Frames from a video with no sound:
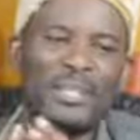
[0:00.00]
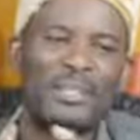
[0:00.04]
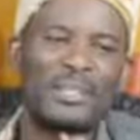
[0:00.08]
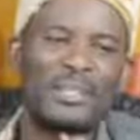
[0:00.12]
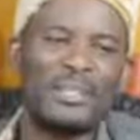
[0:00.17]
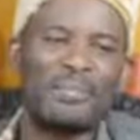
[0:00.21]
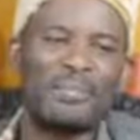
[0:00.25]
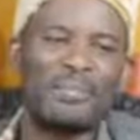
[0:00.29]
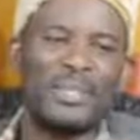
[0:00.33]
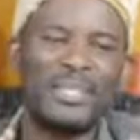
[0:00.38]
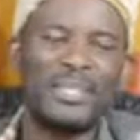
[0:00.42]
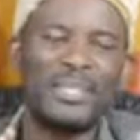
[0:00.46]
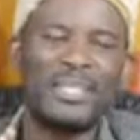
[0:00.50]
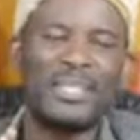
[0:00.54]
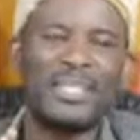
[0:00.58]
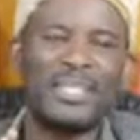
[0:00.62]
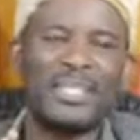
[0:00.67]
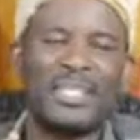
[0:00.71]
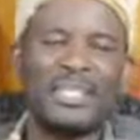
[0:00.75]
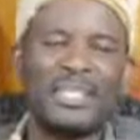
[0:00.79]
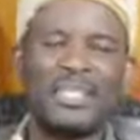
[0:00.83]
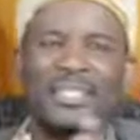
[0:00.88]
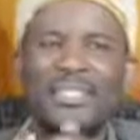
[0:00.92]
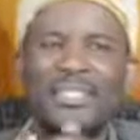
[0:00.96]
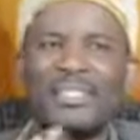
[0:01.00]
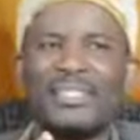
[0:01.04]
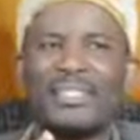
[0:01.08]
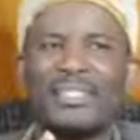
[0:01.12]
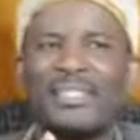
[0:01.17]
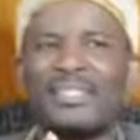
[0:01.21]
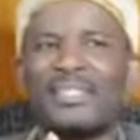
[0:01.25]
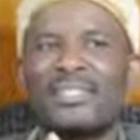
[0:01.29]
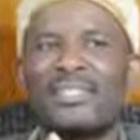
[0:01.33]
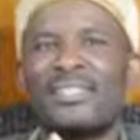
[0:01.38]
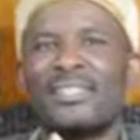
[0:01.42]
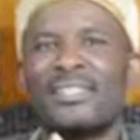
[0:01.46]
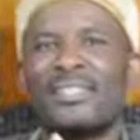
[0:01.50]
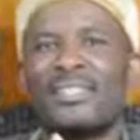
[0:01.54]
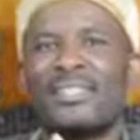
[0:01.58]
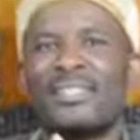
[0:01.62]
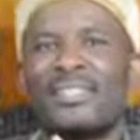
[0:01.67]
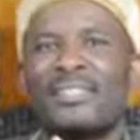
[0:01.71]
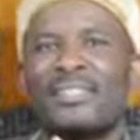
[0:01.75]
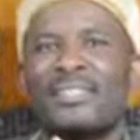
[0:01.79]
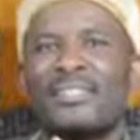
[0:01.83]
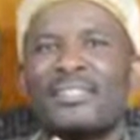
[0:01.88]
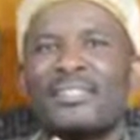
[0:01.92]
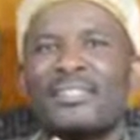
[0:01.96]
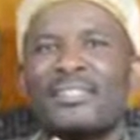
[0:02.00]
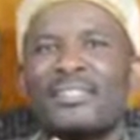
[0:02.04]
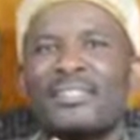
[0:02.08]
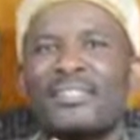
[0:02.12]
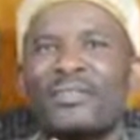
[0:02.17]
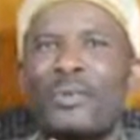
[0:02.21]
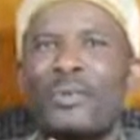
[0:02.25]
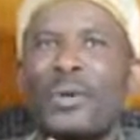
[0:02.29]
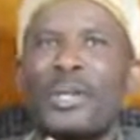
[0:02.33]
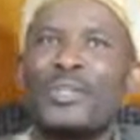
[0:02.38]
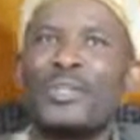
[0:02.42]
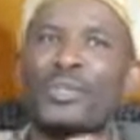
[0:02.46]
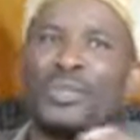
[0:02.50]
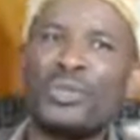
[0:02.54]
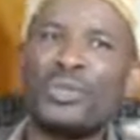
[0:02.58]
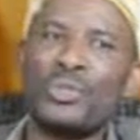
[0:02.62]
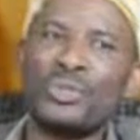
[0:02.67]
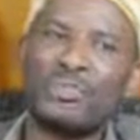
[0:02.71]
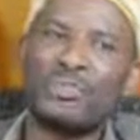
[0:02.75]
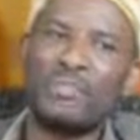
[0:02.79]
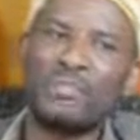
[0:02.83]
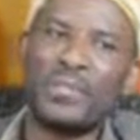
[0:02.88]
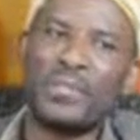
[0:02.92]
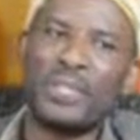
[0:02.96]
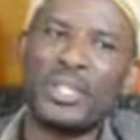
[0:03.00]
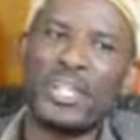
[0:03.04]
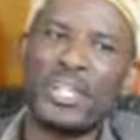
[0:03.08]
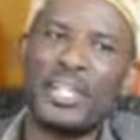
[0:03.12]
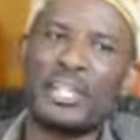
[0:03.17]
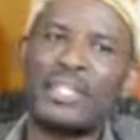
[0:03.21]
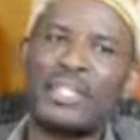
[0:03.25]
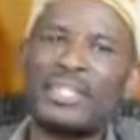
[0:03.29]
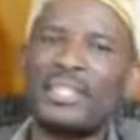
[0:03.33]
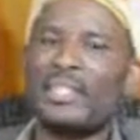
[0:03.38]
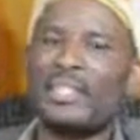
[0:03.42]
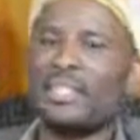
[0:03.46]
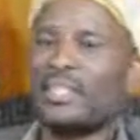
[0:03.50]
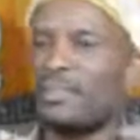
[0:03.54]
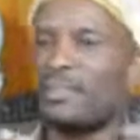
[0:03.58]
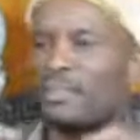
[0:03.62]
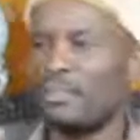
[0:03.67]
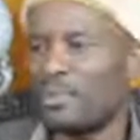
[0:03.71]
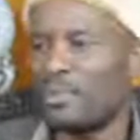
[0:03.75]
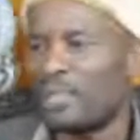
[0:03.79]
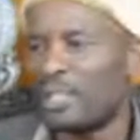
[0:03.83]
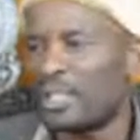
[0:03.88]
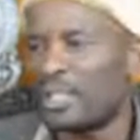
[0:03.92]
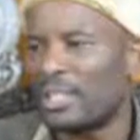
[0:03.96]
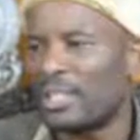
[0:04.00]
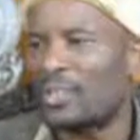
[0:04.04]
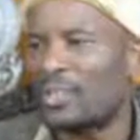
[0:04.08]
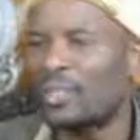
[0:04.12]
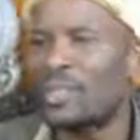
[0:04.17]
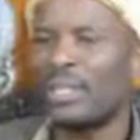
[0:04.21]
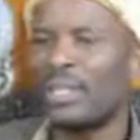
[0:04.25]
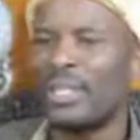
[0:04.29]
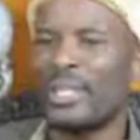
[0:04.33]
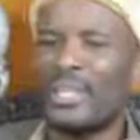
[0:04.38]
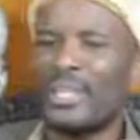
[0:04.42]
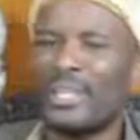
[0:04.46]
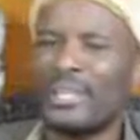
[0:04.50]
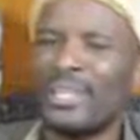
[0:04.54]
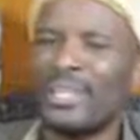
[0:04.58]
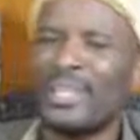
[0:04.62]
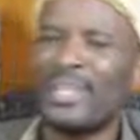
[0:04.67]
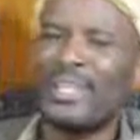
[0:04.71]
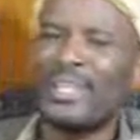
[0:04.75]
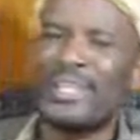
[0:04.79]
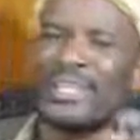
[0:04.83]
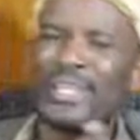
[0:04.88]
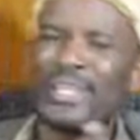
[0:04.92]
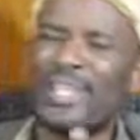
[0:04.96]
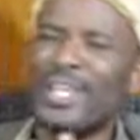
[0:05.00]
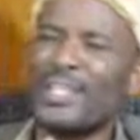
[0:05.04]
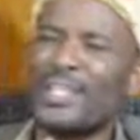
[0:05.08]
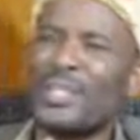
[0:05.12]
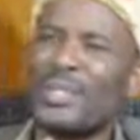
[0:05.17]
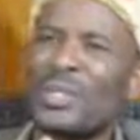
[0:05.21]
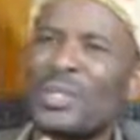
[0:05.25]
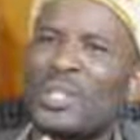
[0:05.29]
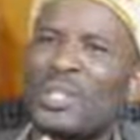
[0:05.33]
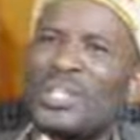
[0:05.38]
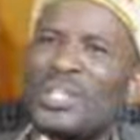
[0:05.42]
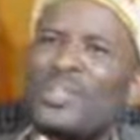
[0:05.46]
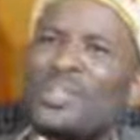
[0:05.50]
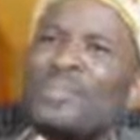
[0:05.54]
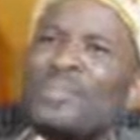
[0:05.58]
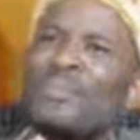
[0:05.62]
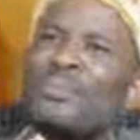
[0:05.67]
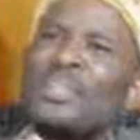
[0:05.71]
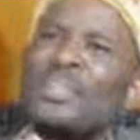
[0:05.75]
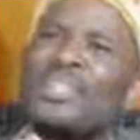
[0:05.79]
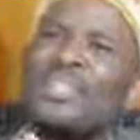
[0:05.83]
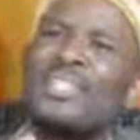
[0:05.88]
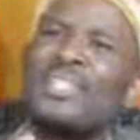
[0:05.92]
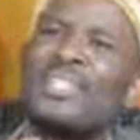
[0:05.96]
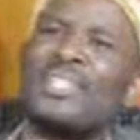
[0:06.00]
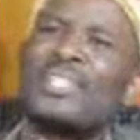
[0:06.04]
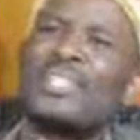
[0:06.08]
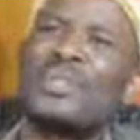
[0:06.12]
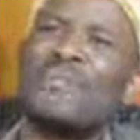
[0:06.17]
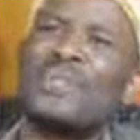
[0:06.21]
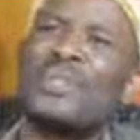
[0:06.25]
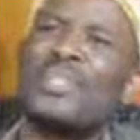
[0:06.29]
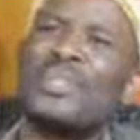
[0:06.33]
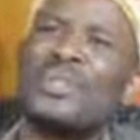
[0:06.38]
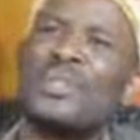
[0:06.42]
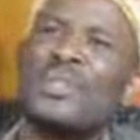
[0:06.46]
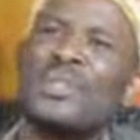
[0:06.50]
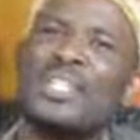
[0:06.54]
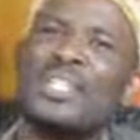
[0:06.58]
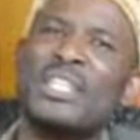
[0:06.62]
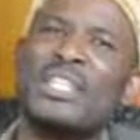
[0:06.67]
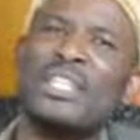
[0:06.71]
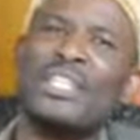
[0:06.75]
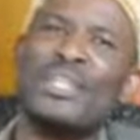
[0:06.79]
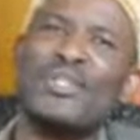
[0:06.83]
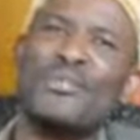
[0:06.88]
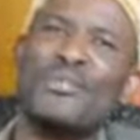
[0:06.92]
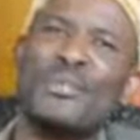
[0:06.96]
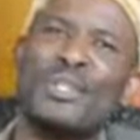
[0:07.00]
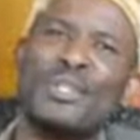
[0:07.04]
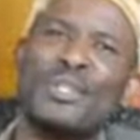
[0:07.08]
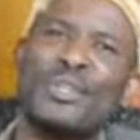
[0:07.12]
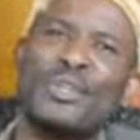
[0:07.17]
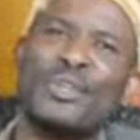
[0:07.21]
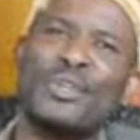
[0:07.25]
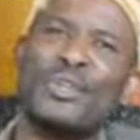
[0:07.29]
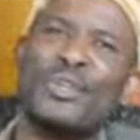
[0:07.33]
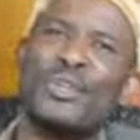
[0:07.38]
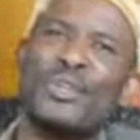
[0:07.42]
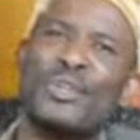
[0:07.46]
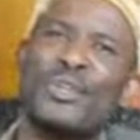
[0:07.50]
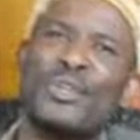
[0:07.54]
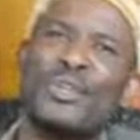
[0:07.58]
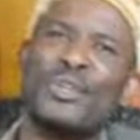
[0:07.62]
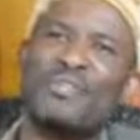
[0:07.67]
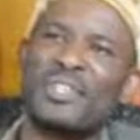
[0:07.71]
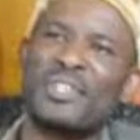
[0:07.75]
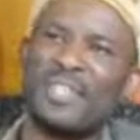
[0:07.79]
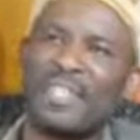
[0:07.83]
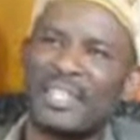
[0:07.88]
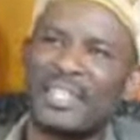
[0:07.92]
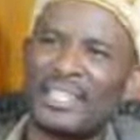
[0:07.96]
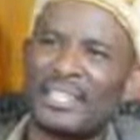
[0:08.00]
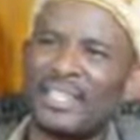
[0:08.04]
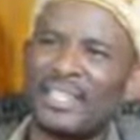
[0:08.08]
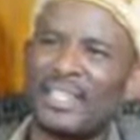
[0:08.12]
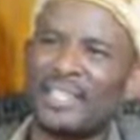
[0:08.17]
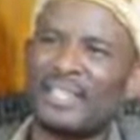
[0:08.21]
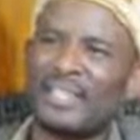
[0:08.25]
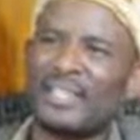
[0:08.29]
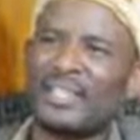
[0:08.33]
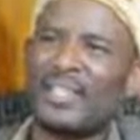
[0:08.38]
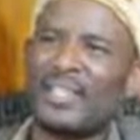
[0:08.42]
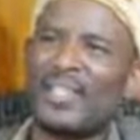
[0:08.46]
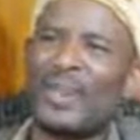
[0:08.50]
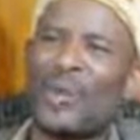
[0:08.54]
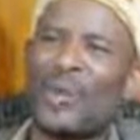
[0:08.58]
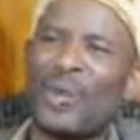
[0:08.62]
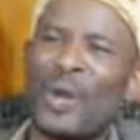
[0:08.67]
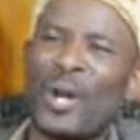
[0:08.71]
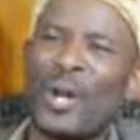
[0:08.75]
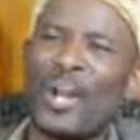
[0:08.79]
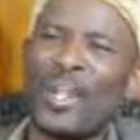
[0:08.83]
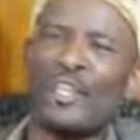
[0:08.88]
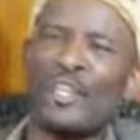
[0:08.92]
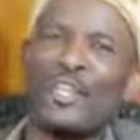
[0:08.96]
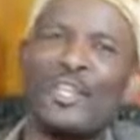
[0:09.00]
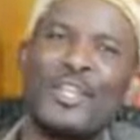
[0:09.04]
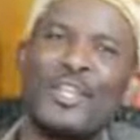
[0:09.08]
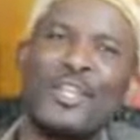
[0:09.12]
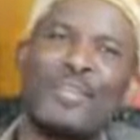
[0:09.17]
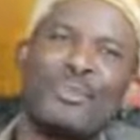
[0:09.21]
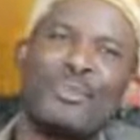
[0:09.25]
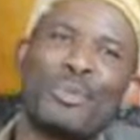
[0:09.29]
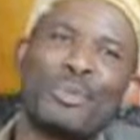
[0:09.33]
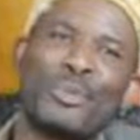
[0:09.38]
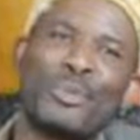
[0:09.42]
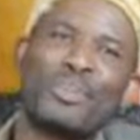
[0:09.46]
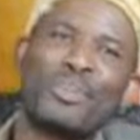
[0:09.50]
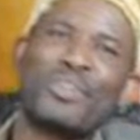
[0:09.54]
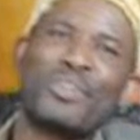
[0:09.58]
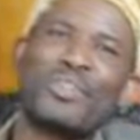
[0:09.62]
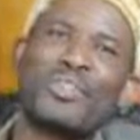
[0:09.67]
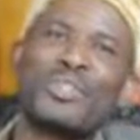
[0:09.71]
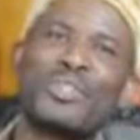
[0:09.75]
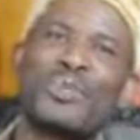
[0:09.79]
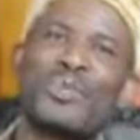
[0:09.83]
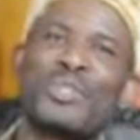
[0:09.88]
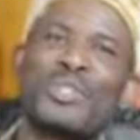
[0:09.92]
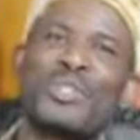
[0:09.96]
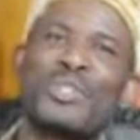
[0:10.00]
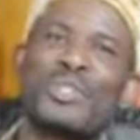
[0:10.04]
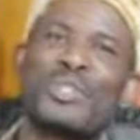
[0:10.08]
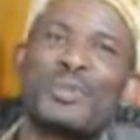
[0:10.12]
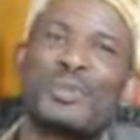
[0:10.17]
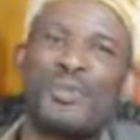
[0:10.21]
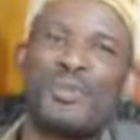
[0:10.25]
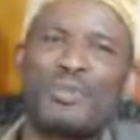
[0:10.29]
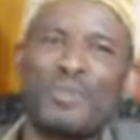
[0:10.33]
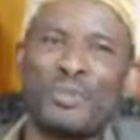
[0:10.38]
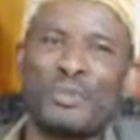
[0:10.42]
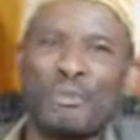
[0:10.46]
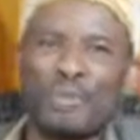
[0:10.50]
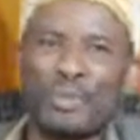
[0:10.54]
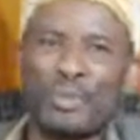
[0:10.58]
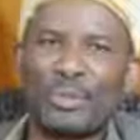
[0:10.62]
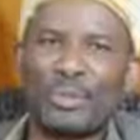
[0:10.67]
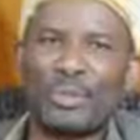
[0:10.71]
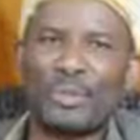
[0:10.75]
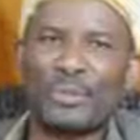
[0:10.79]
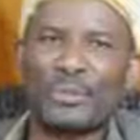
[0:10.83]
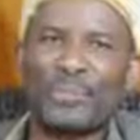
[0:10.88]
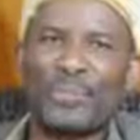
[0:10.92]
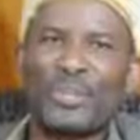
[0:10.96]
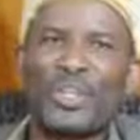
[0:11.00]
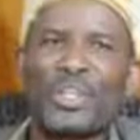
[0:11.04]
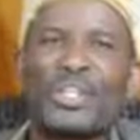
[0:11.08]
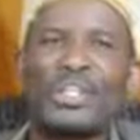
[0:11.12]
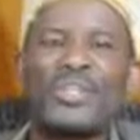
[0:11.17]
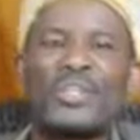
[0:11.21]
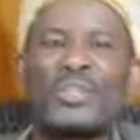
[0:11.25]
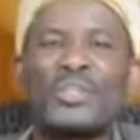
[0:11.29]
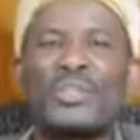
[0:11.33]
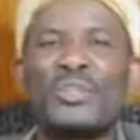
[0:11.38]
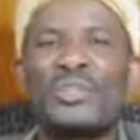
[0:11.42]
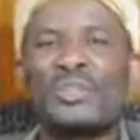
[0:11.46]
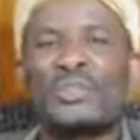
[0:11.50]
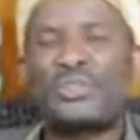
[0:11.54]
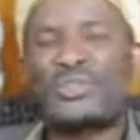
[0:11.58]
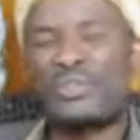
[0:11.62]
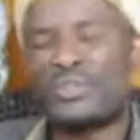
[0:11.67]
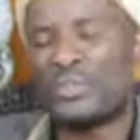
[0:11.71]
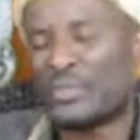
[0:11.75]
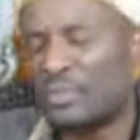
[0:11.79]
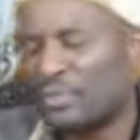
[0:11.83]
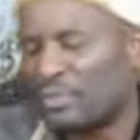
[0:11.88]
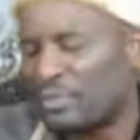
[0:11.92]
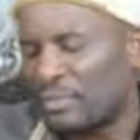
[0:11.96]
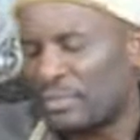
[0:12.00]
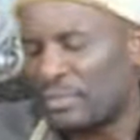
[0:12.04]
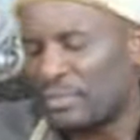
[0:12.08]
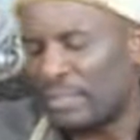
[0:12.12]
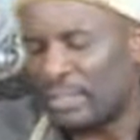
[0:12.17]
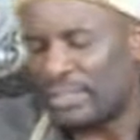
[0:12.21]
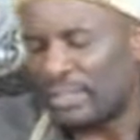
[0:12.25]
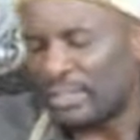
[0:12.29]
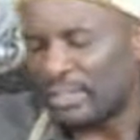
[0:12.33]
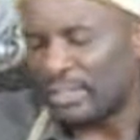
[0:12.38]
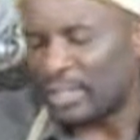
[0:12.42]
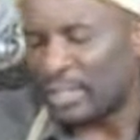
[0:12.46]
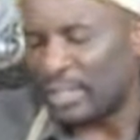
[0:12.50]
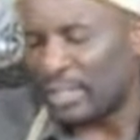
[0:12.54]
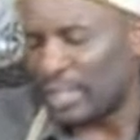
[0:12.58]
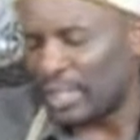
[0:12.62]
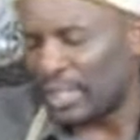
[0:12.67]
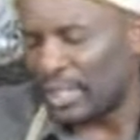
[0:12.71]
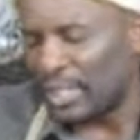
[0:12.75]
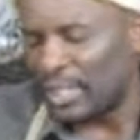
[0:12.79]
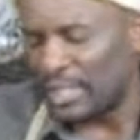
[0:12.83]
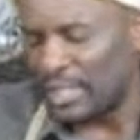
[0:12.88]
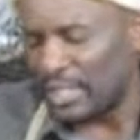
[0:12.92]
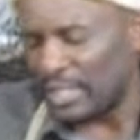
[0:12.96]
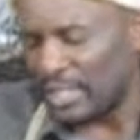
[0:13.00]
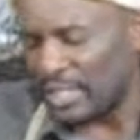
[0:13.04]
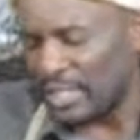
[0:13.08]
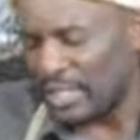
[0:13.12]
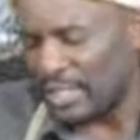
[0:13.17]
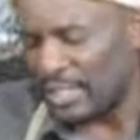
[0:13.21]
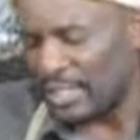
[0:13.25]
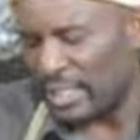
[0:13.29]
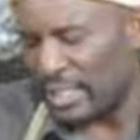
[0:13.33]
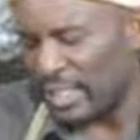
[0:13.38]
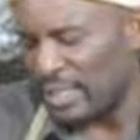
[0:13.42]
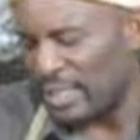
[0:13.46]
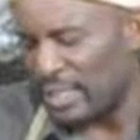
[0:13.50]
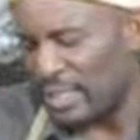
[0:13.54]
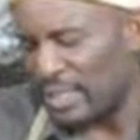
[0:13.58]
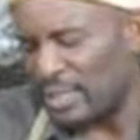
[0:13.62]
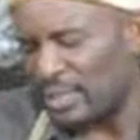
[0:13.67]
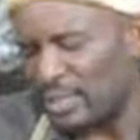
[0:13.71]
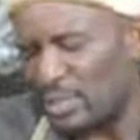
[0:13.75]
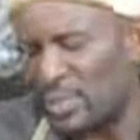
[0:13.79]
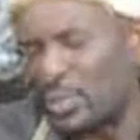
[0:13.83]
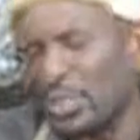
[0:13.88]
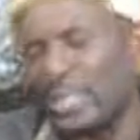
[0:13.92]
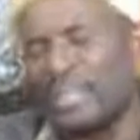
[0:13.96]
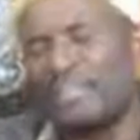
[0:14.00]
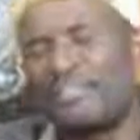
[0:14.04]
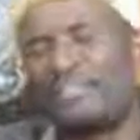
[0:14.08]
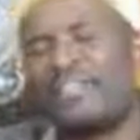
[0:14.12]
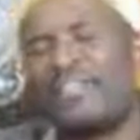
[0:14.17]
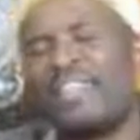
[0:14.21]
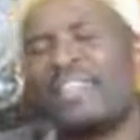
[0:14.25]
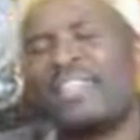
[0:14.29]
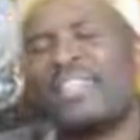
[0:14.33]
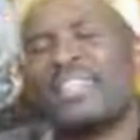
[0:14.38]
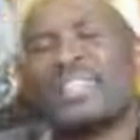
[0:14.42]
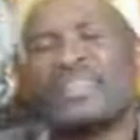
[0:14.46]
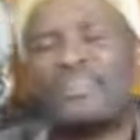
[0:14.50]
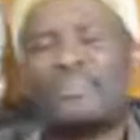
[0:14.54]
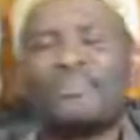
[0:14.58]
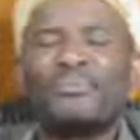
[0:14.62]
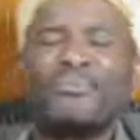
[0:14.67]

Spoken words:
no man, this thing is, why don't you view it like this, view it this way. Then I saw that no man, there is something unique in me all of a sudden. Why? Because of the wisdom of the book. So as you read further,